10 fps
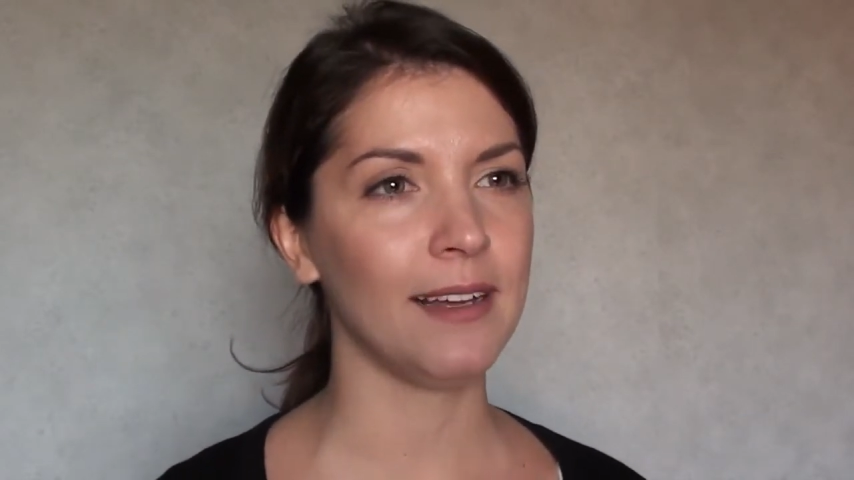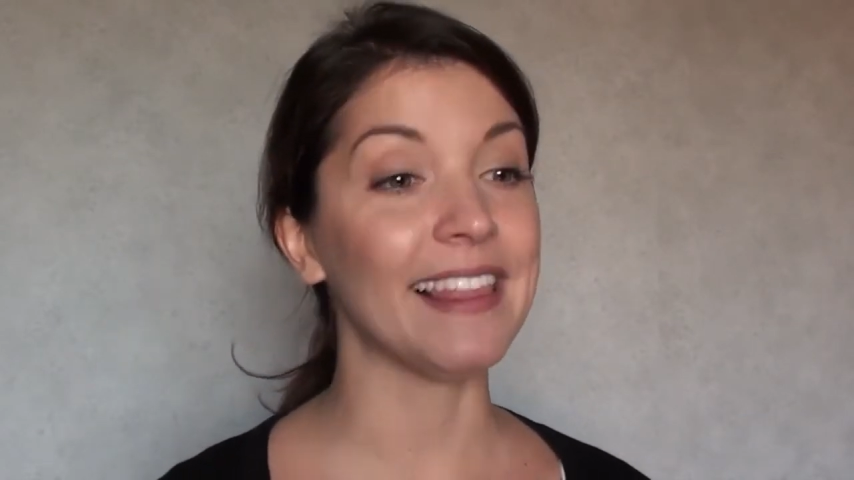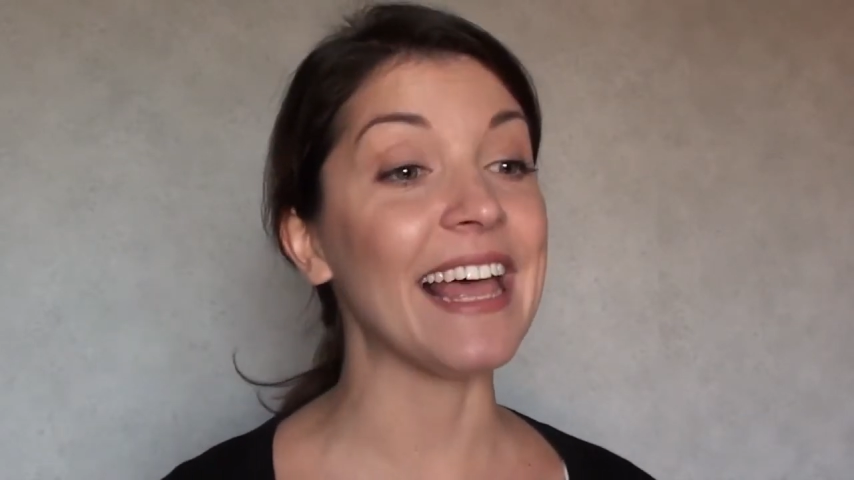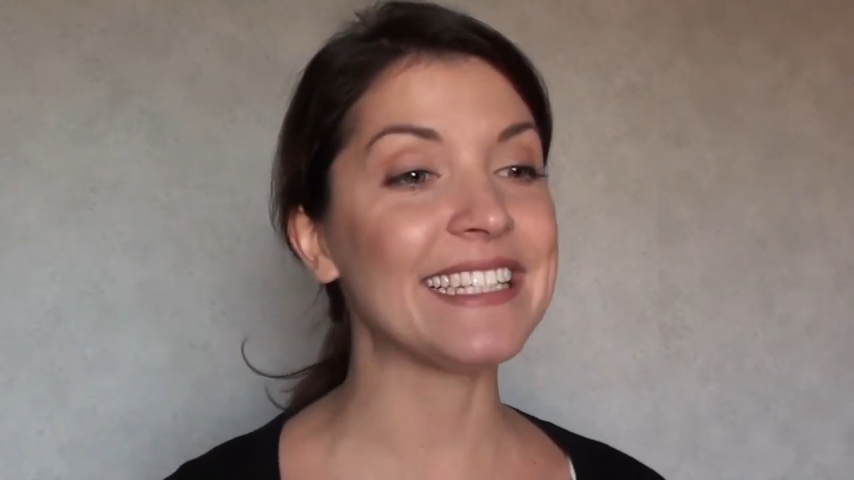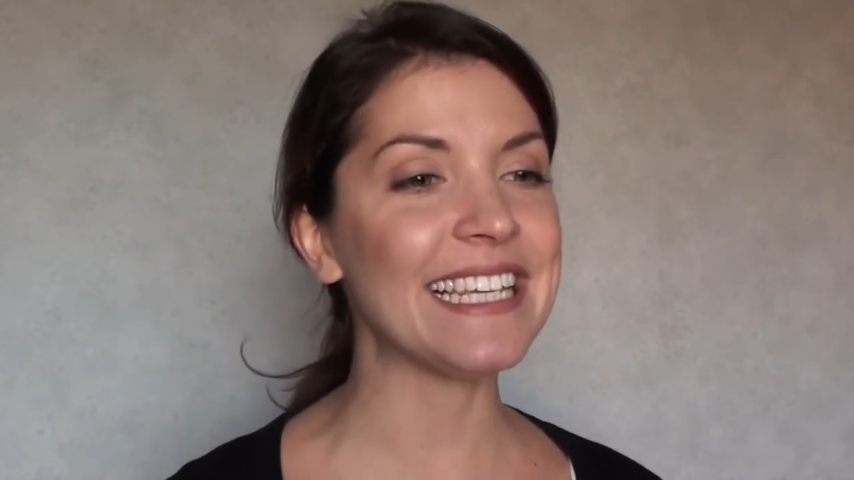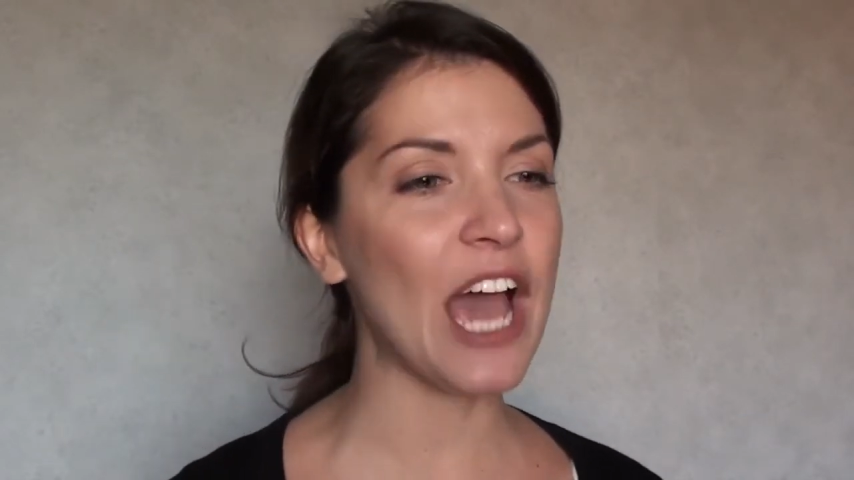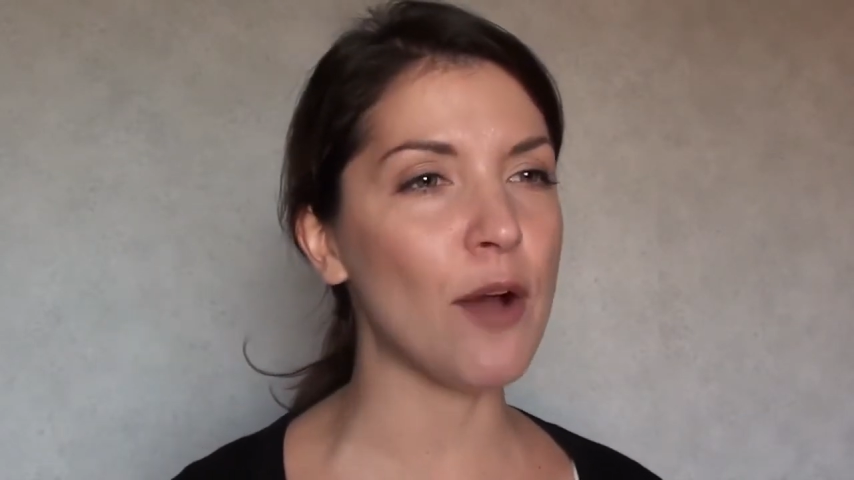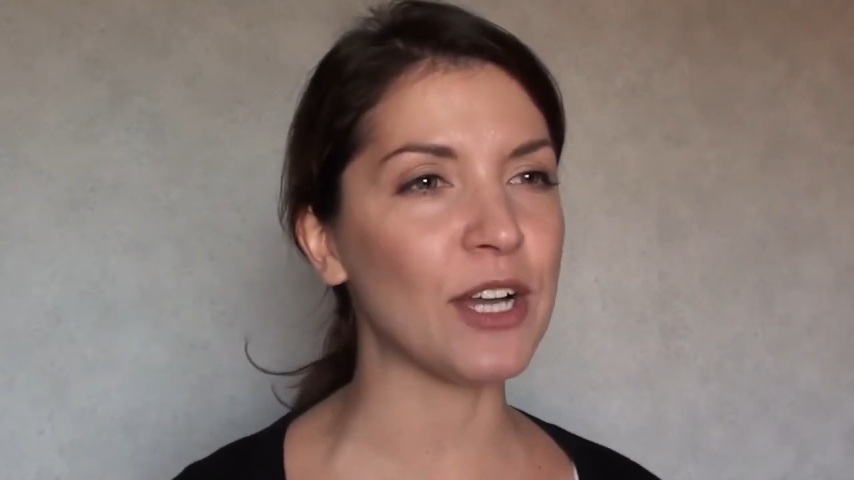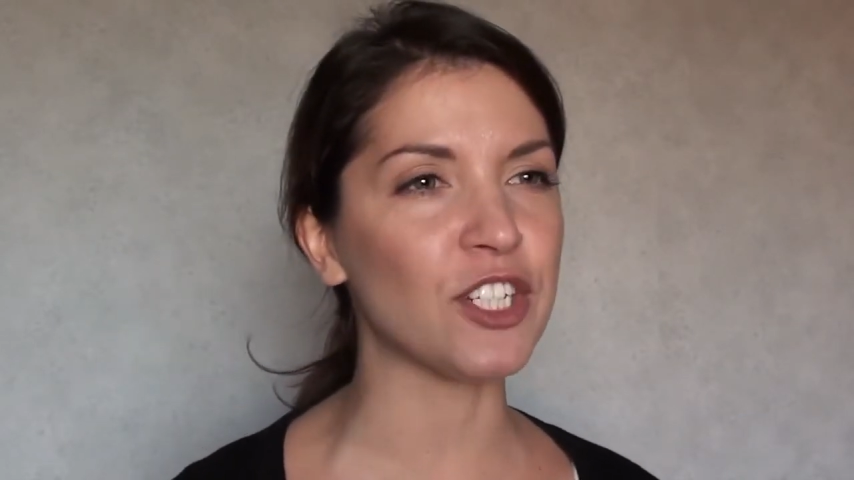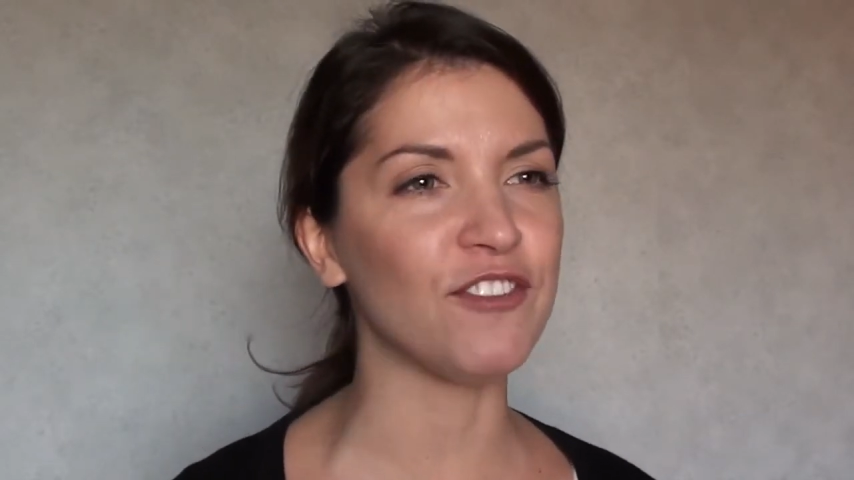Let's see how
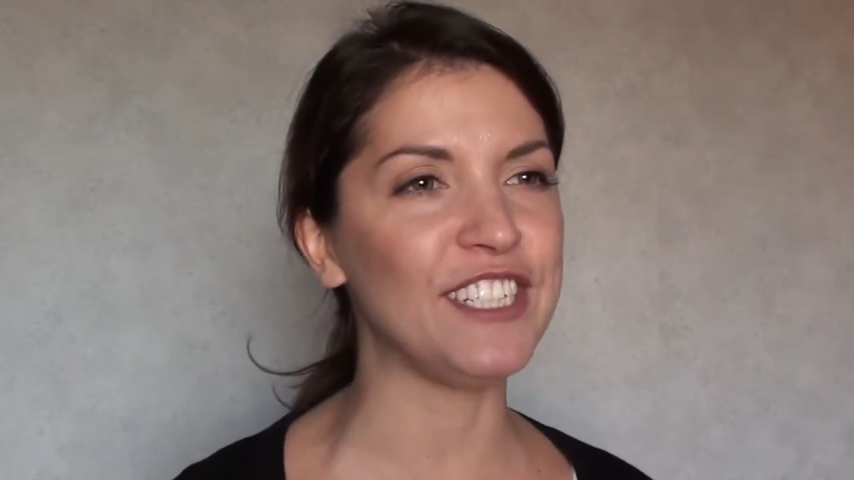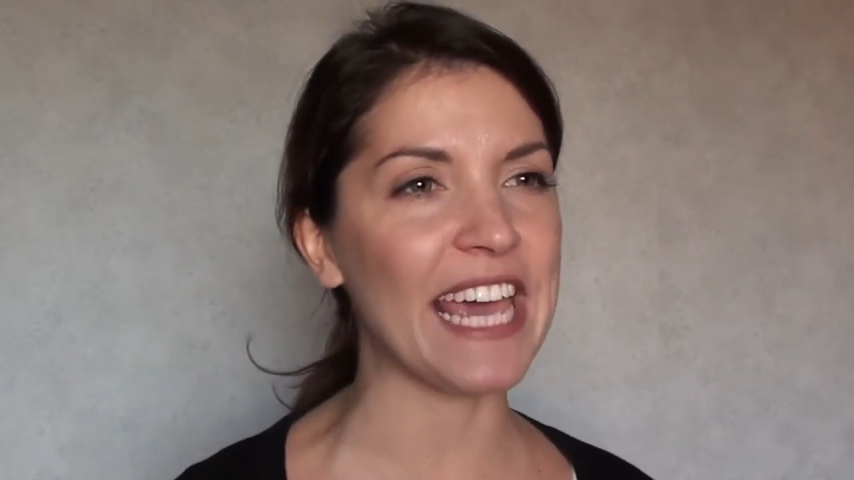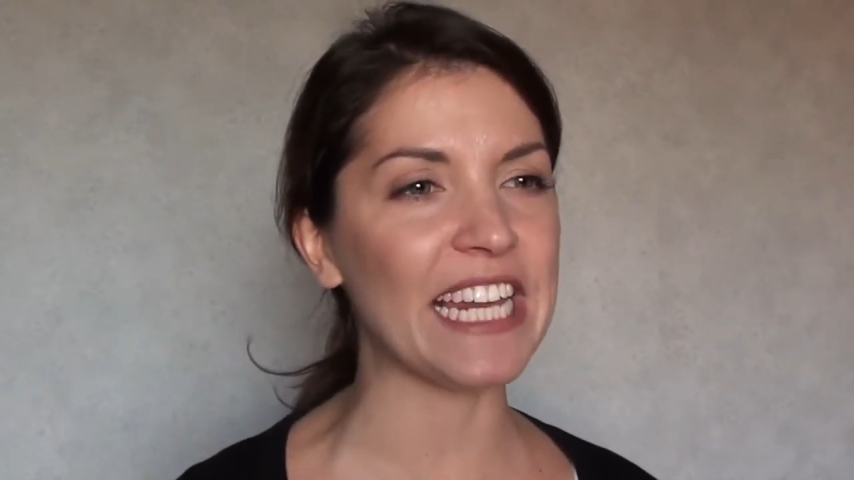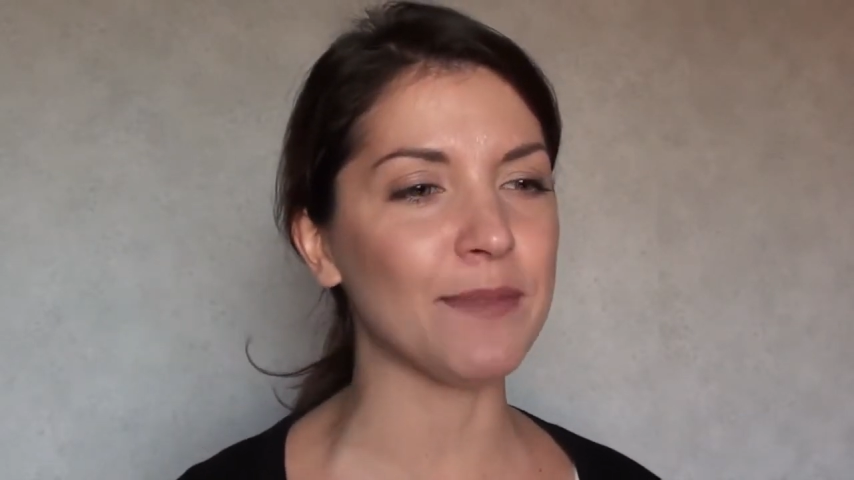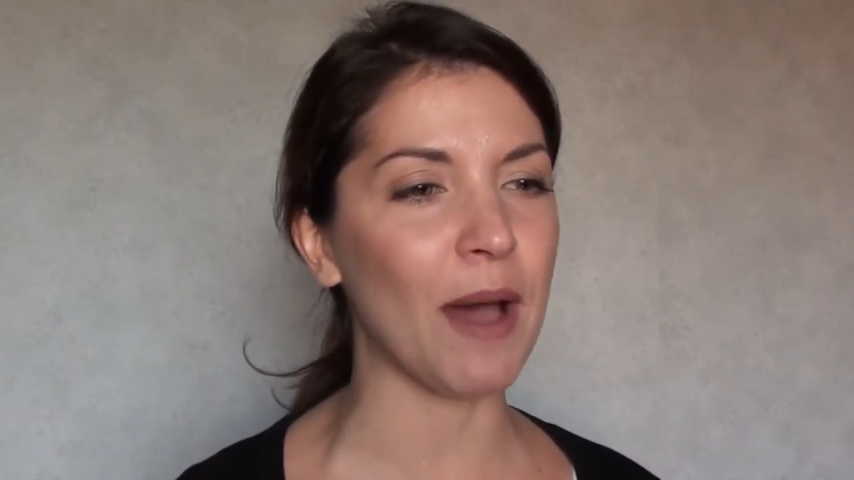much of daddy's